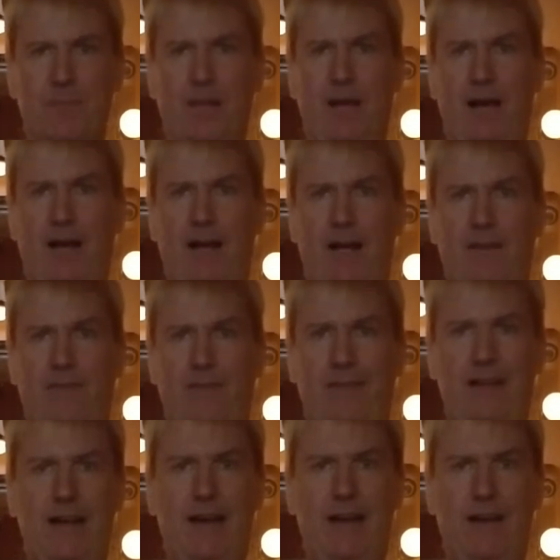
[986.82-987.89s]

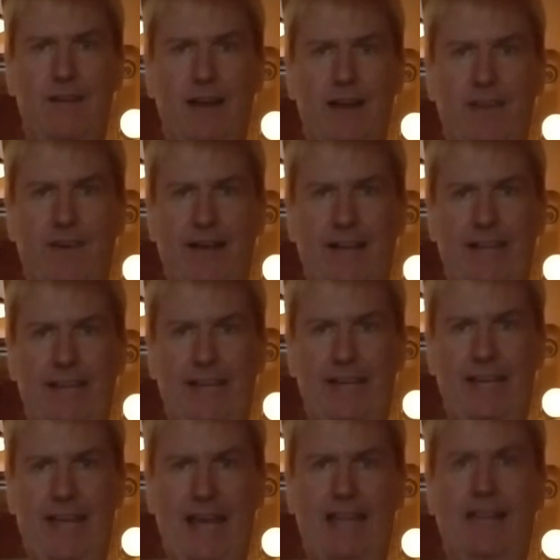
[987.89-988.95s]
xenon or
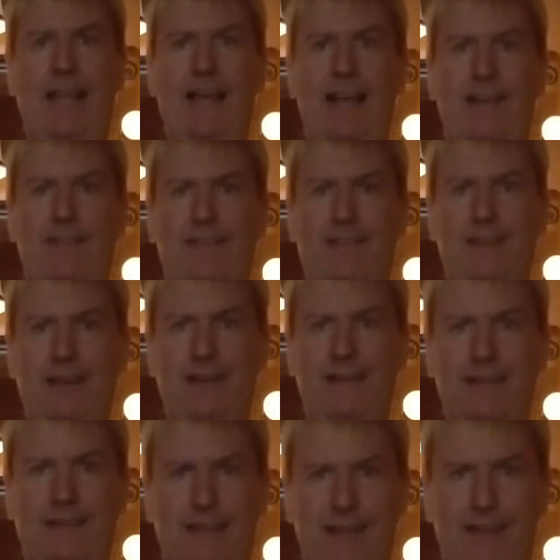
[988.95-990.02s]
HID headlights that
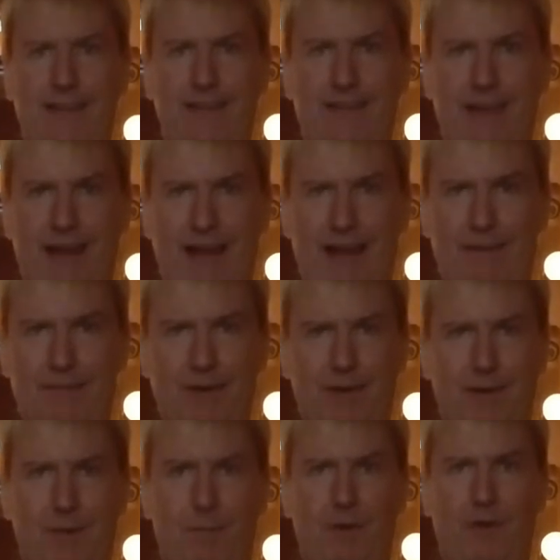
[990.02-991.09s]
the kids have. They're
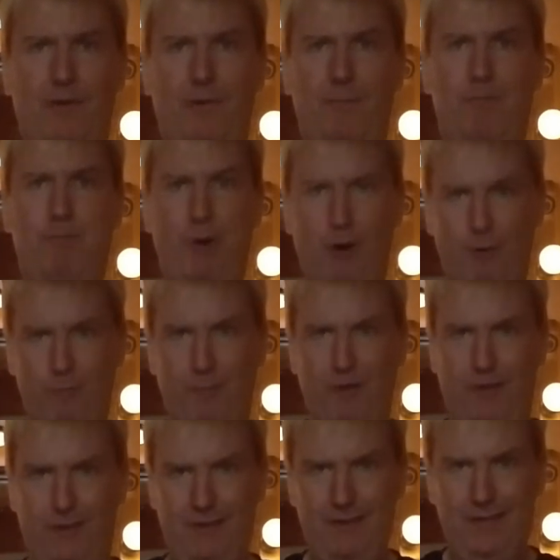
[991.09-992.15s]
almost
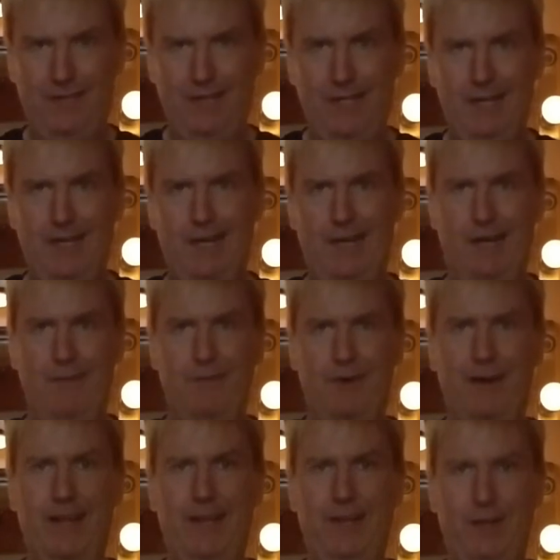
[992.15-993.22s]
purple.
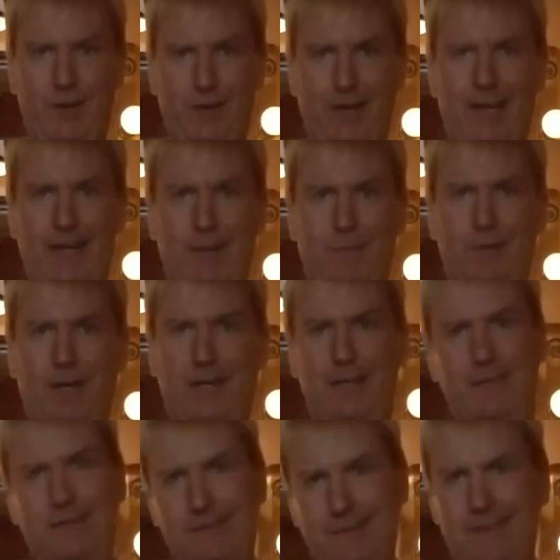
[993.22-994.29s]
Very annoying, but
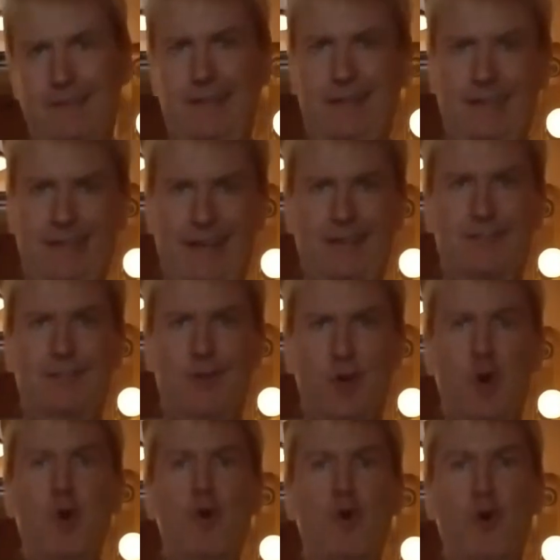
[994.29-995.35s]
that's
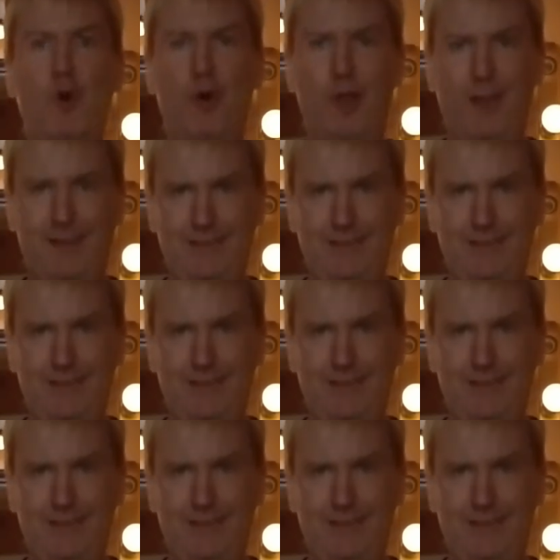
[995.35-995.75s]
cool.